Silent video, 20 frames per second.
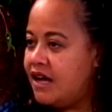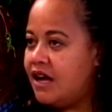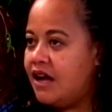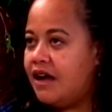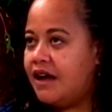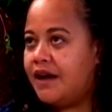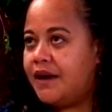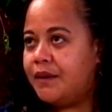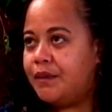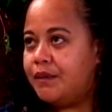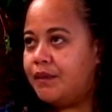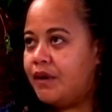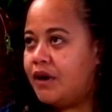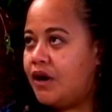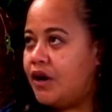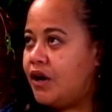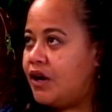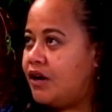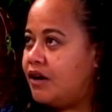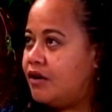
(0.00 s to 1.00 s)

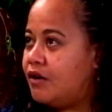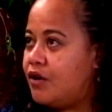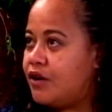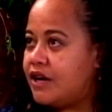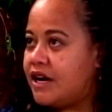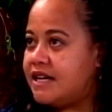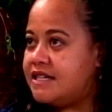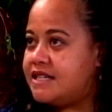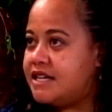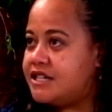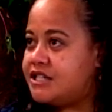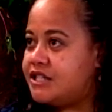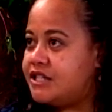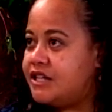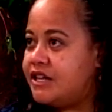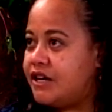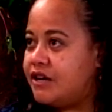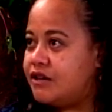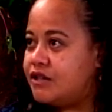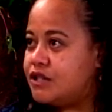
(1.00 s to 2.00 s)
Our
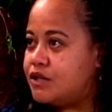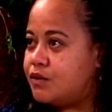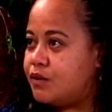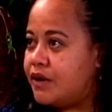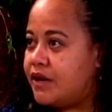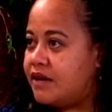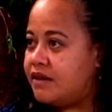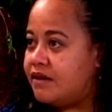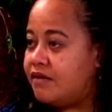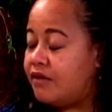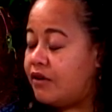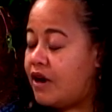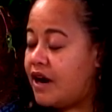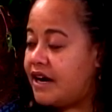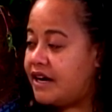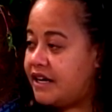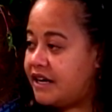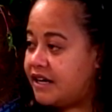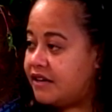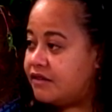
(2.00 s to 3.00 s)
organization deals with a
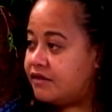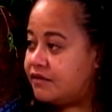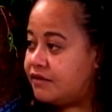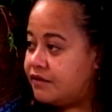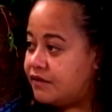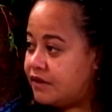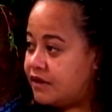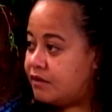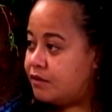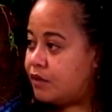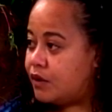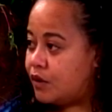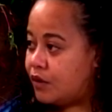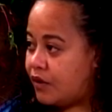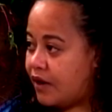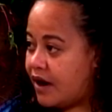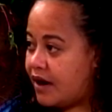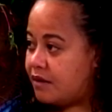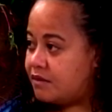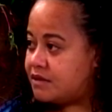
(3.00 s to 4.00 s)
variety of
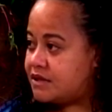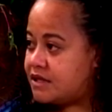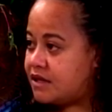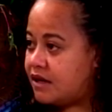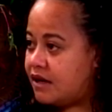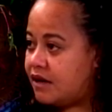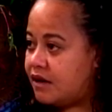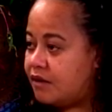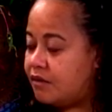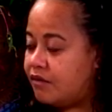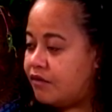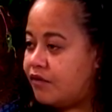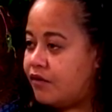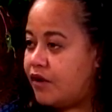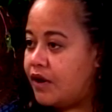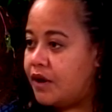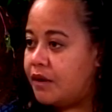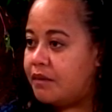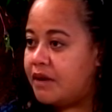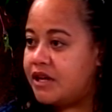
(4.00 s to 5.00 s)
programs,
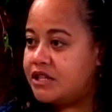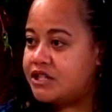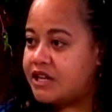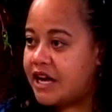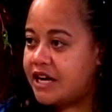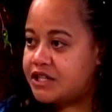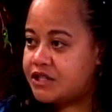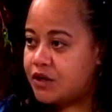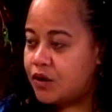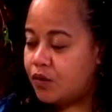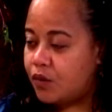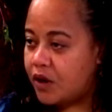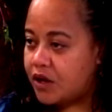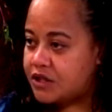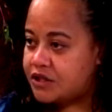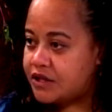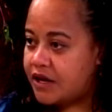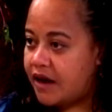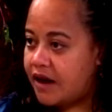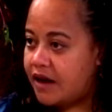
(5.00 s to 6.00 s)
from educational
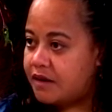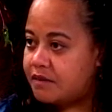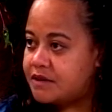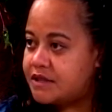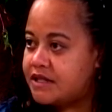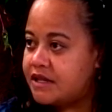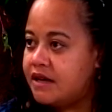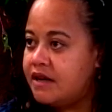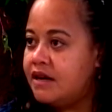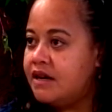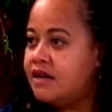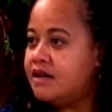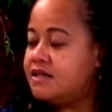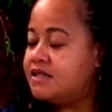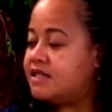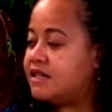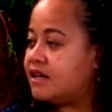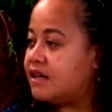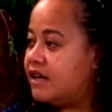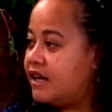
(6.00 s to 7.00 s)
workshops
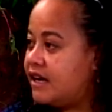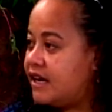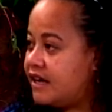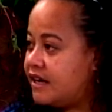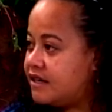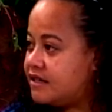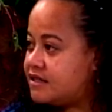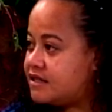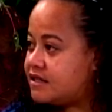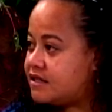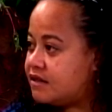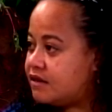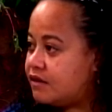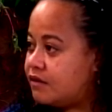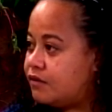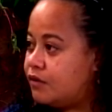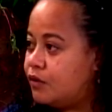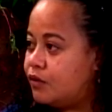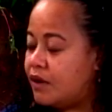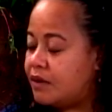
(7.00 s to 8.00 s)
to clinics,
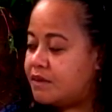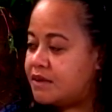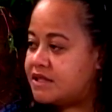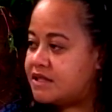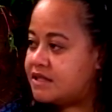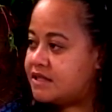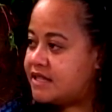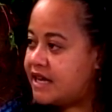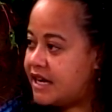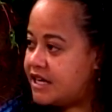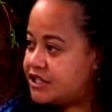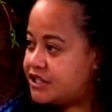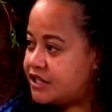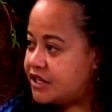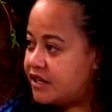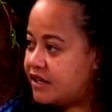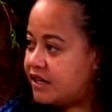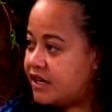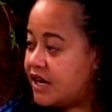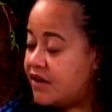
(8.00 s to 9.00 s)
food
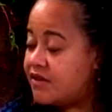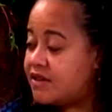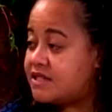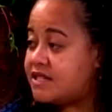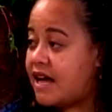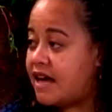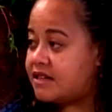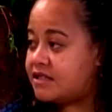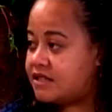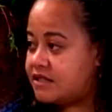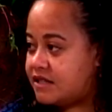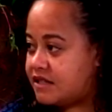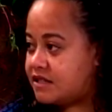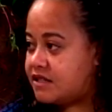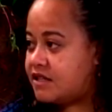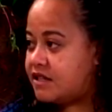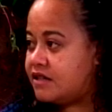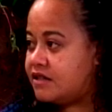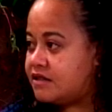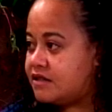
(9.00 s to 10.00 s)
representation, even tax
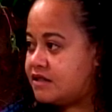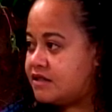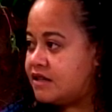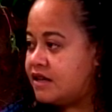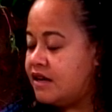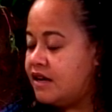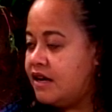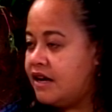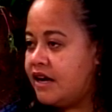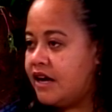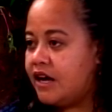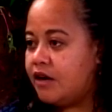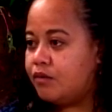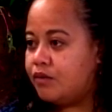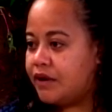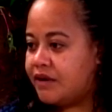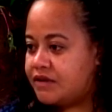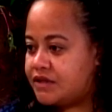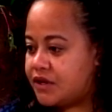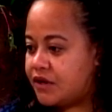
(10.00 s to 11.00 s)
assistance
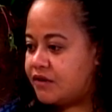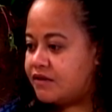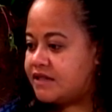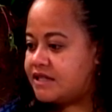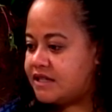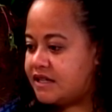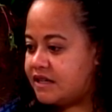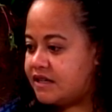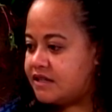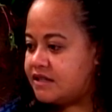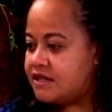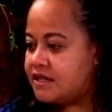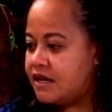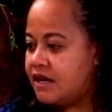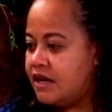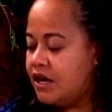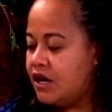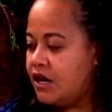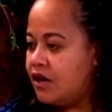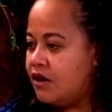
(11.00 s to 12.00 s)
and brief services.
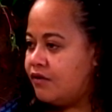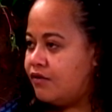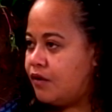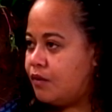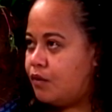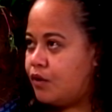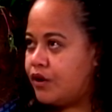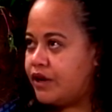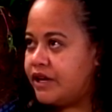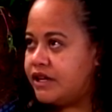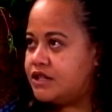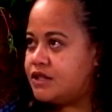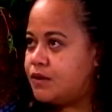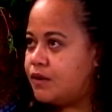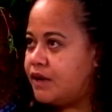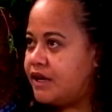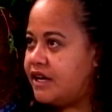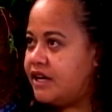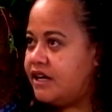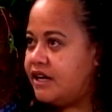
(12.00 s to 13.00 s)
For more than
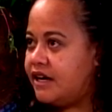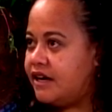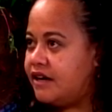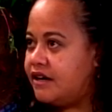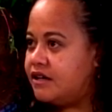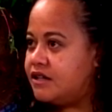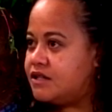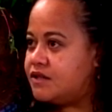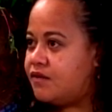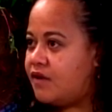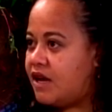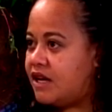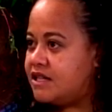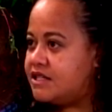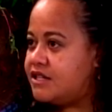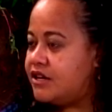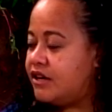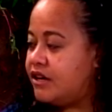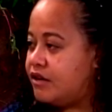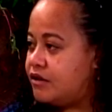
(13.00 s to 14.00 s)
20 years,
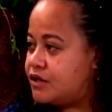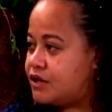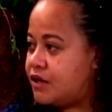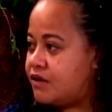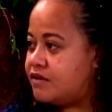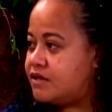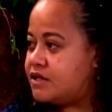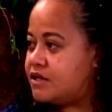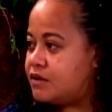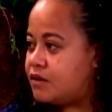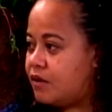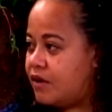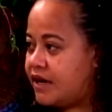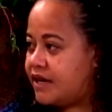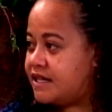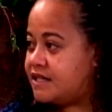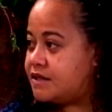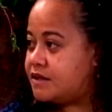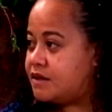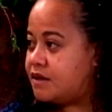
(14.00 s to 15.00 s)
Volunteer Legal Services
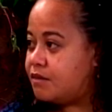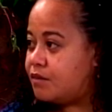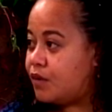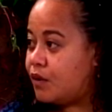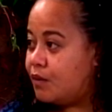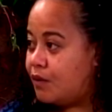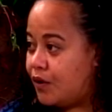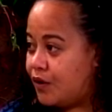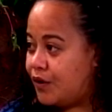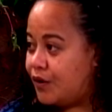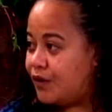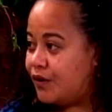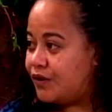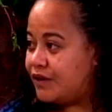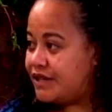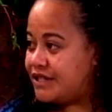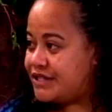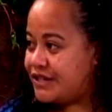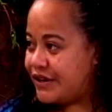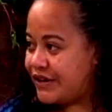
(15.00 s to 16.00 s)
Hawaii's pro
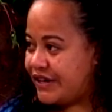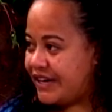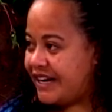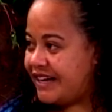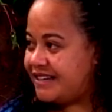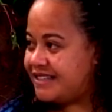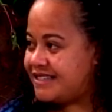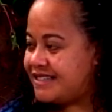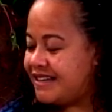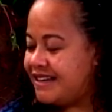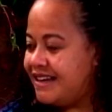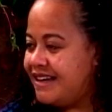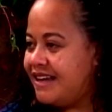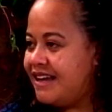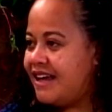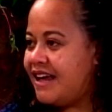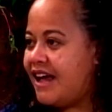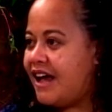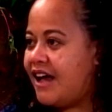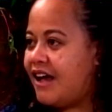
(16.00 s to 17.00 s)
bono attorneys
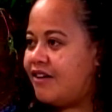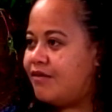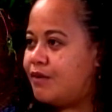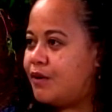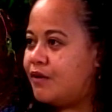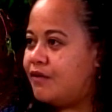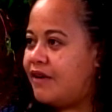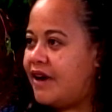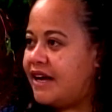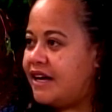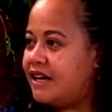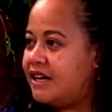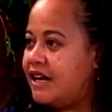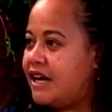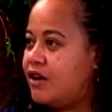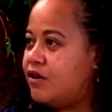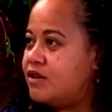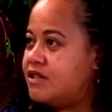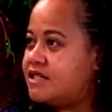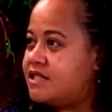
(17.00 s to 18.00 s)
have provided
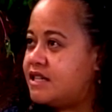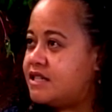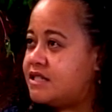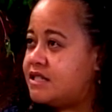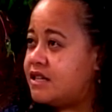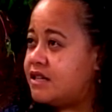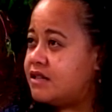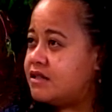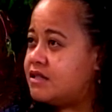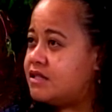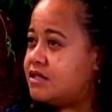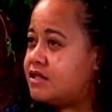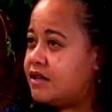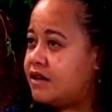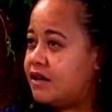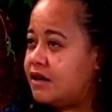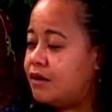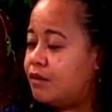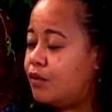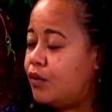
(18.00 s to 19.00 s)
legal assistance
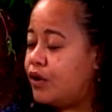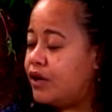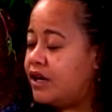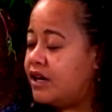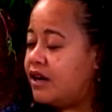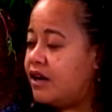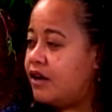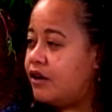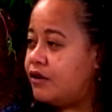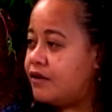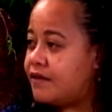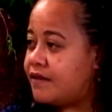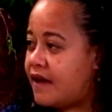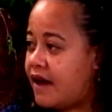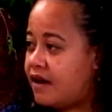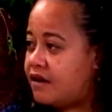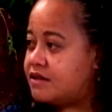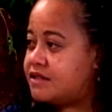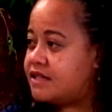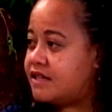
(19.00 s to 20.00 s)
to more than
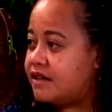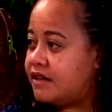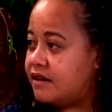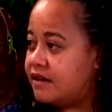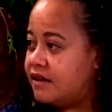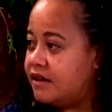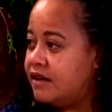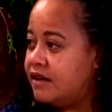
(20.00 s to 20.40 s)
100,000